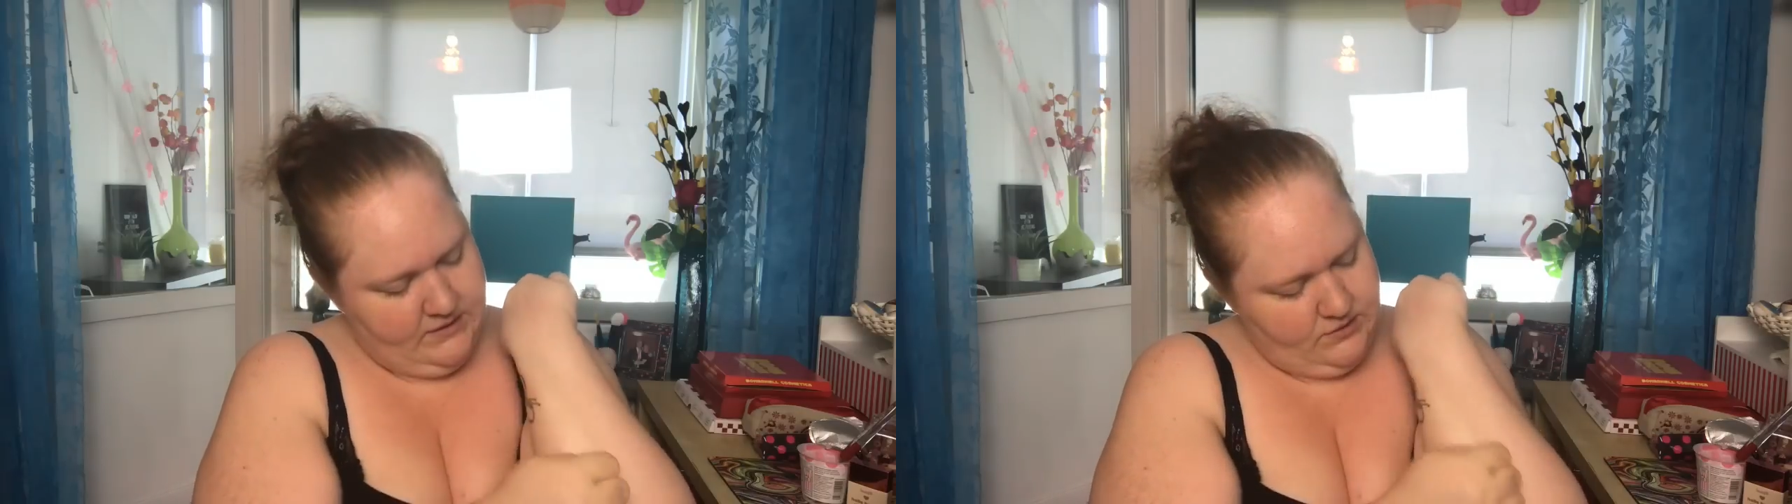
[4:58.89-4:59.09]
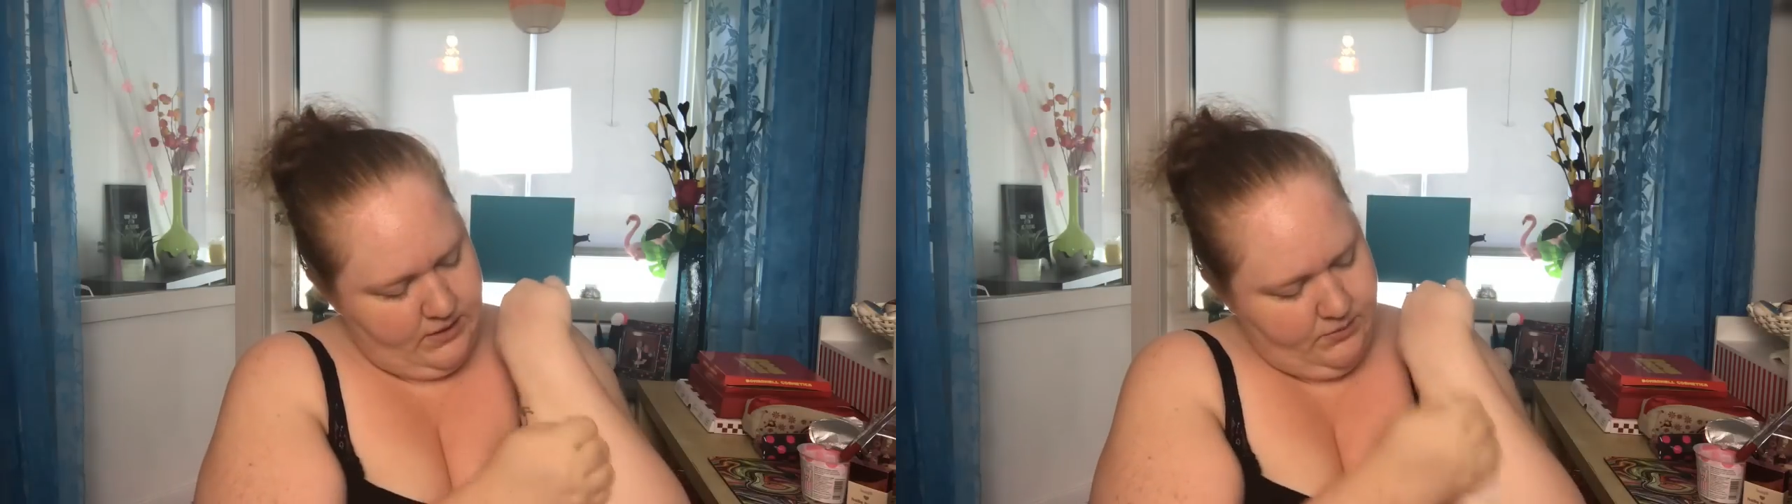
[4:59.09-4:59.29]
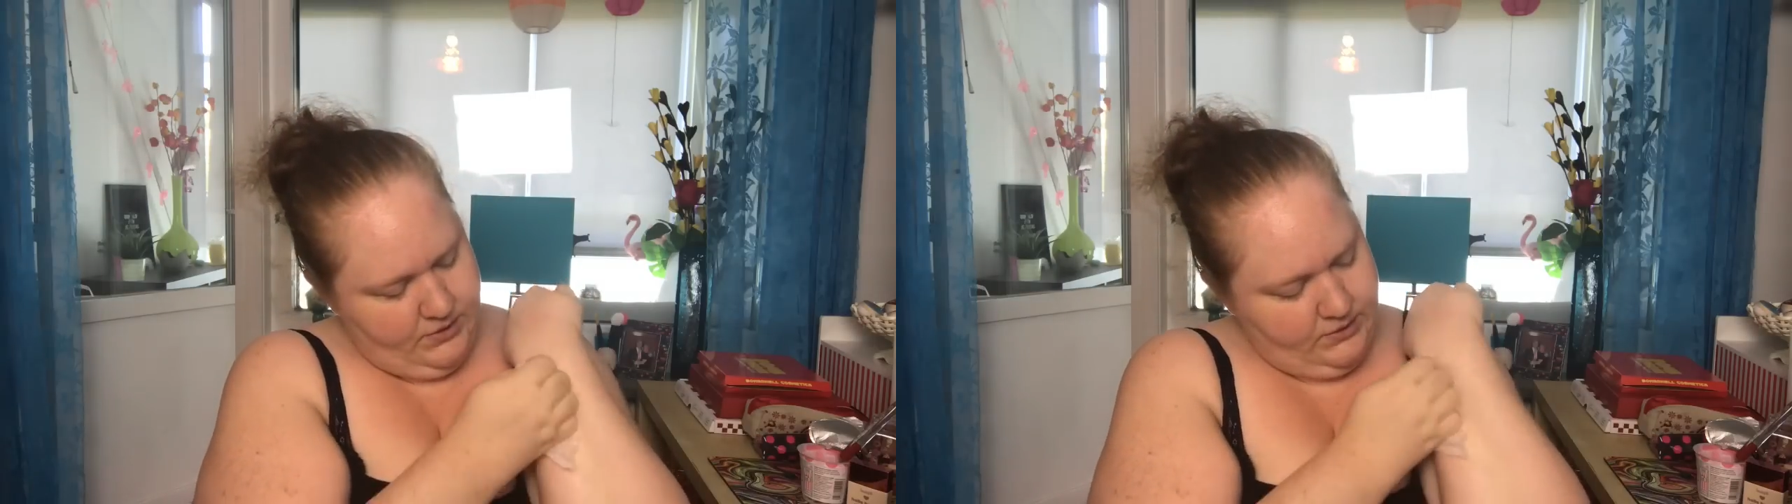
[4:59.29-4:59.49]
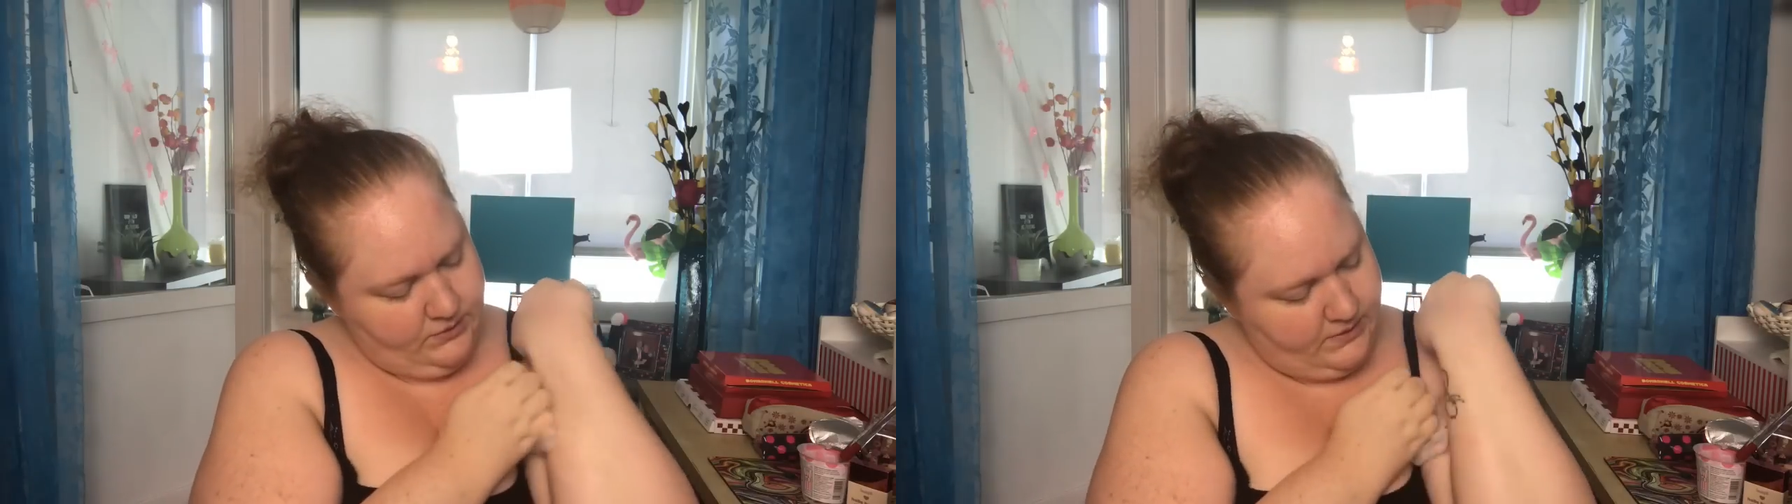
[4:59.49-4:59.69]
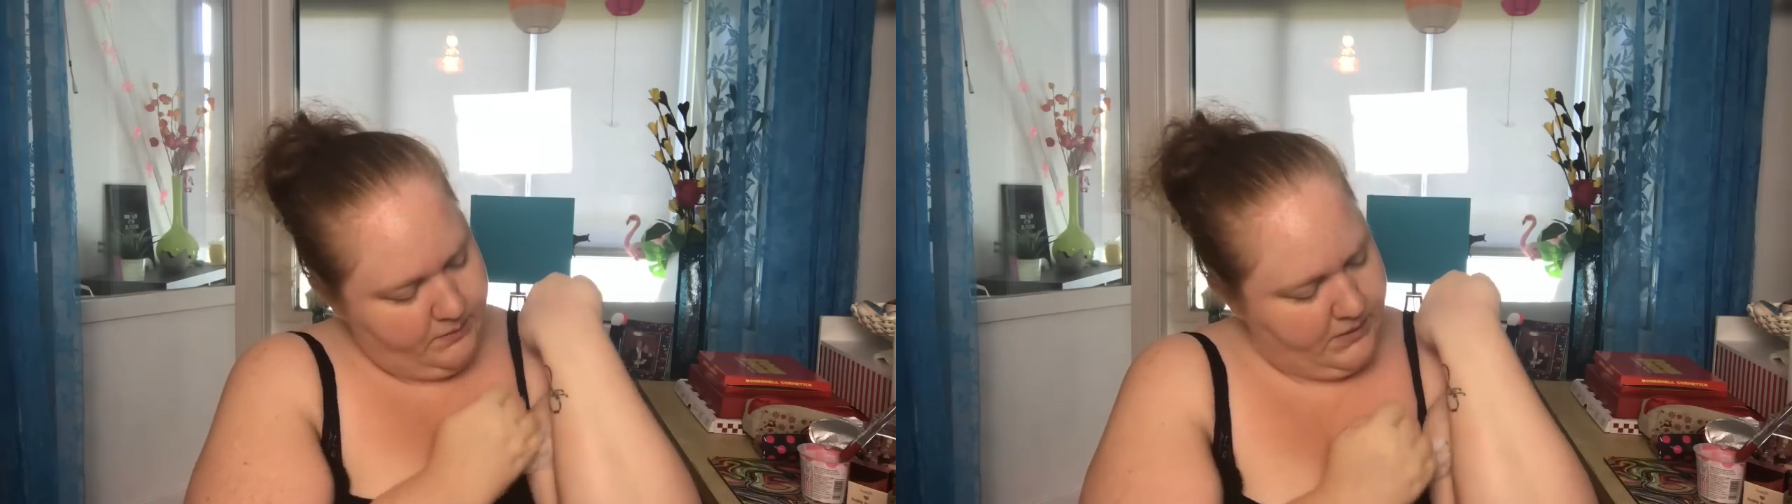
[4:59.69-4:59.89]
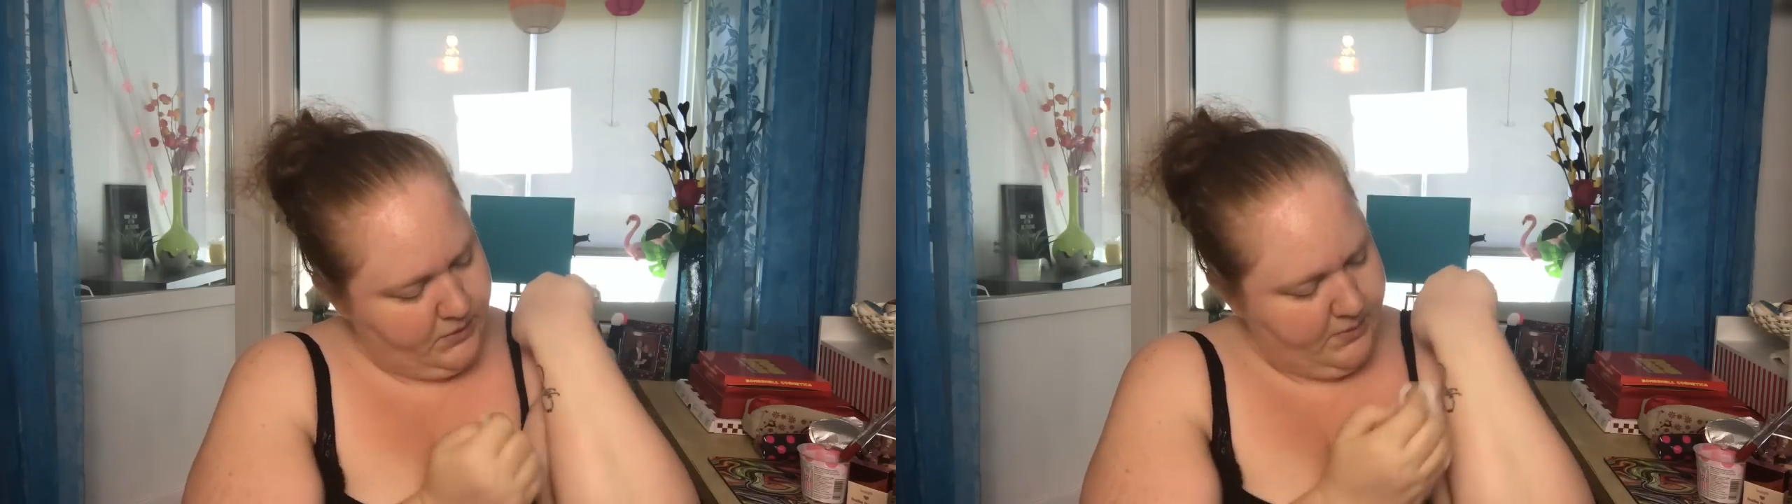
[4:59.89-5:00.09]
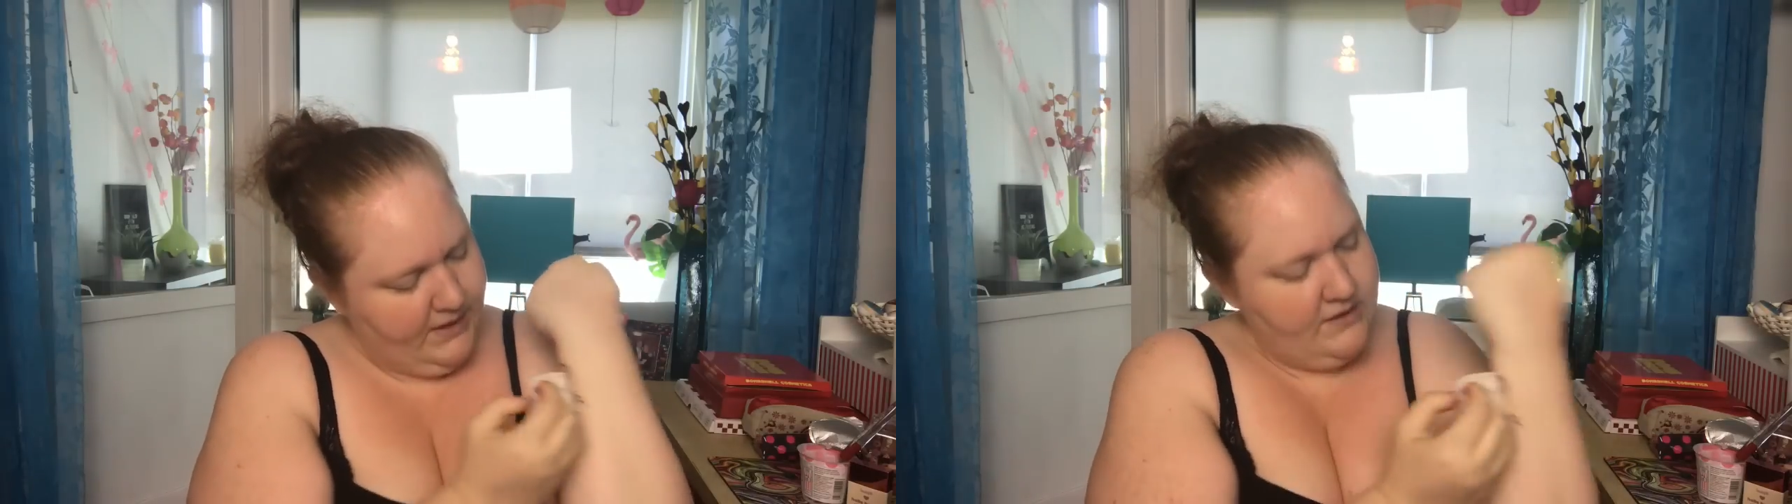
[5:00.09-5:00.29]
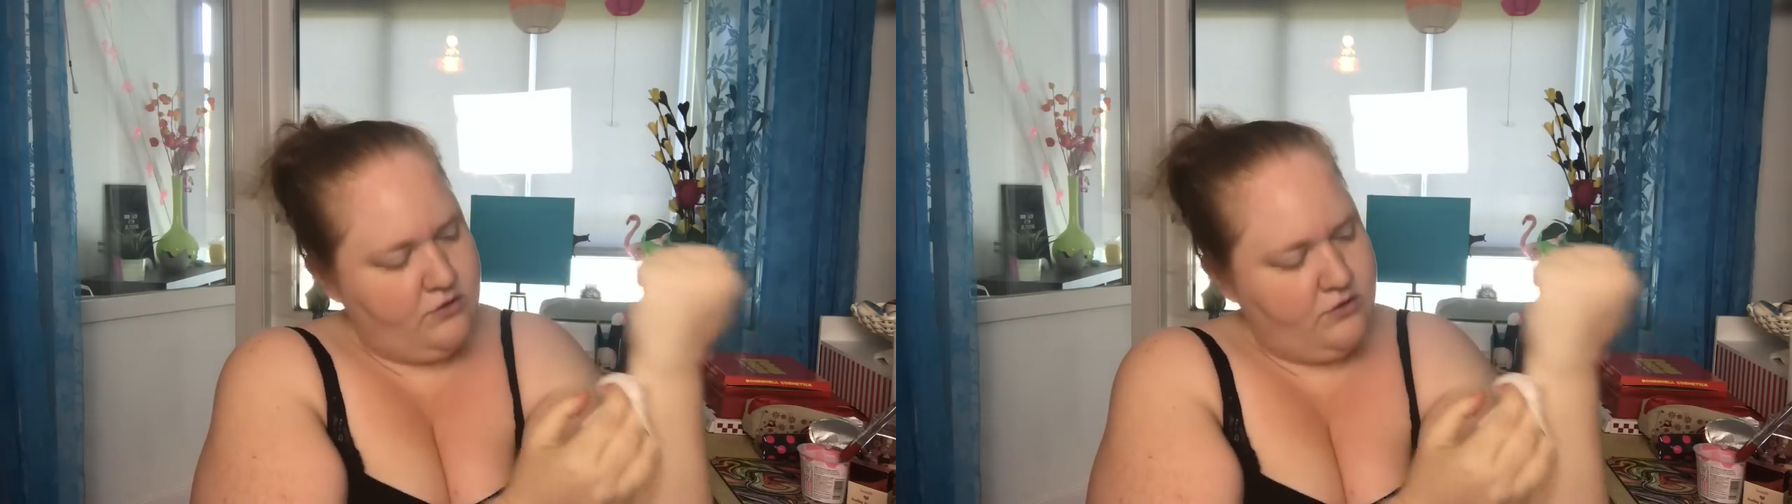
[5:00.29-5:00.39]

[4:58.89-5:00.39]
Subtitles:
so I will do something with me.